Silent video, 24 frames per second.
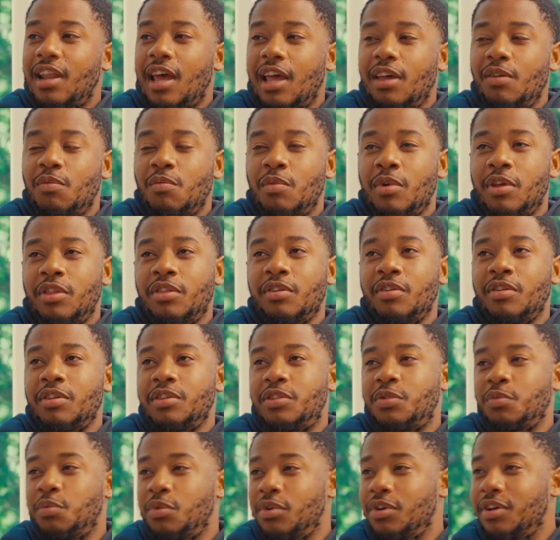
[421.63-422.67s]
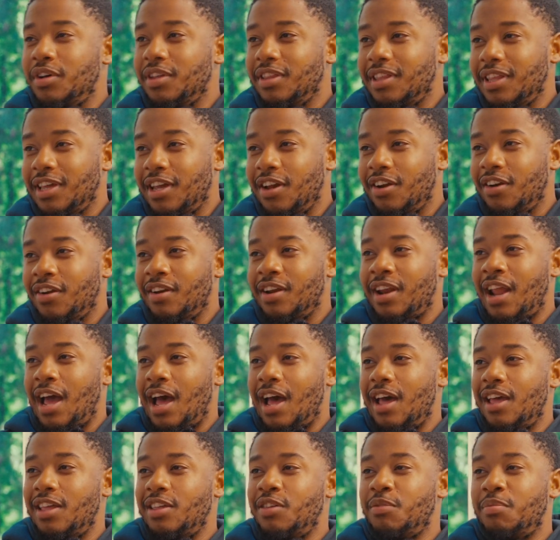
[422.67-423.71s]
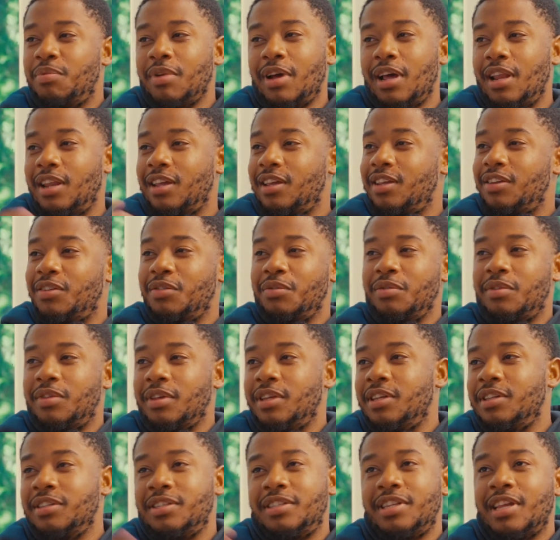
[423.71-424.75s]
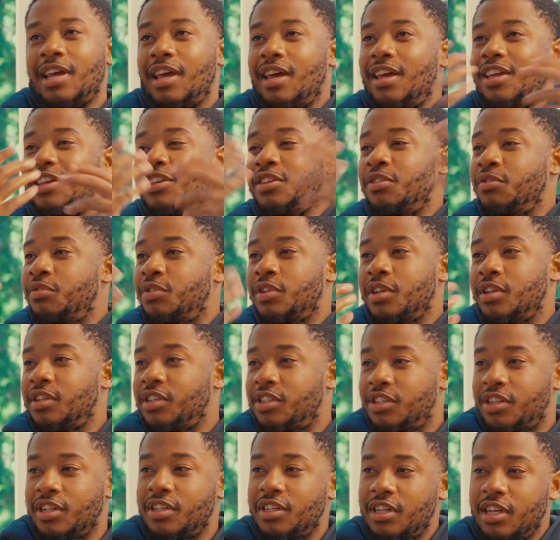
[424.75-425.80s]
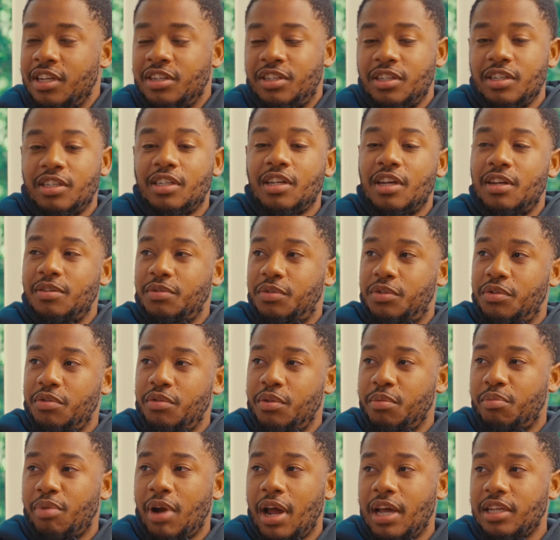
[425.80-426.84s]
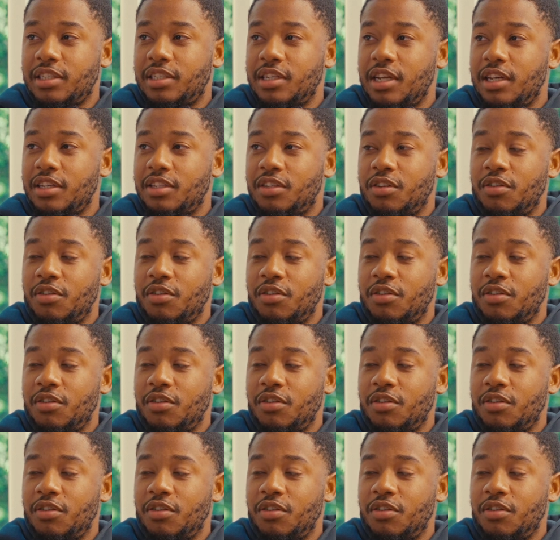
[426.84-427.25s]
Like whether it's wood there or not, you probably could do things that you just it just comes through the process.